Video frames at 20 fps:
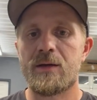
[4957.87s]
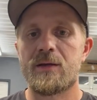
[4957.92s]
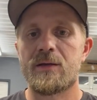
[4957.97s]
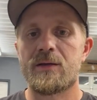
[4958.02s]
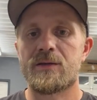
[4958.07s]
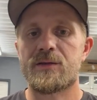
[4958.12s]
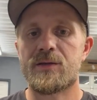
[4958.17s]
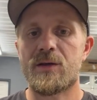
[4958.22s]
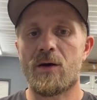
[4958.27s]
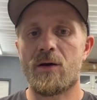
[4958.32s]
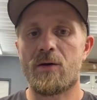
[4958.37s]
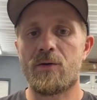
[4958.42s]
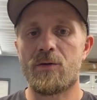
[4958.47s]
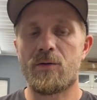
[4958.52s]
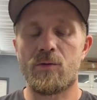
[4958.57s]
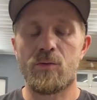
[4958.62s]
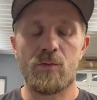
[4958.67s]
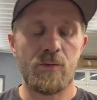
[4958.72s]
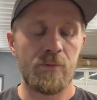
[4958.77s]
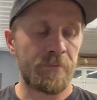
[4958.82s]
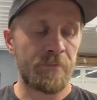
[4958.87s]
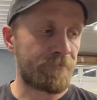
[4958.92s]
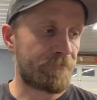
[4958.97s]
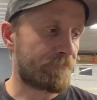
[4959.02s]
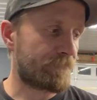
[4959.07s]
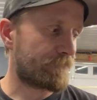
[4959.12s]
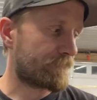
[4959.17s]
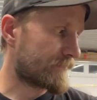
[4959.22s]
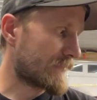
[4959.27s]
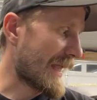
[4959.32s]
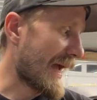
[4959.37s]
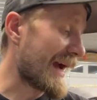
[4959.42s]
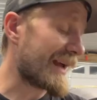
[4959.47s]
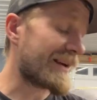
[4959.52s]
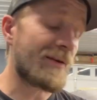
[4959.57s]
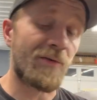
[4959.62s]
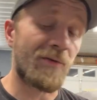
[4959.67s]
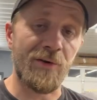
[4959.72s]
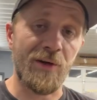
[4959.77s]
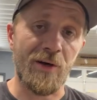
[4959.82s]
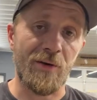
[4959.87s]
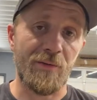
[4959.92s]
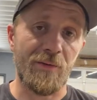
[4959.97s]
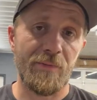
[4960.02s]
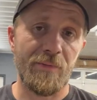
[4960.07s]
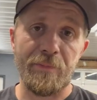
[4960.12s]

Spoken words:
So I don't know.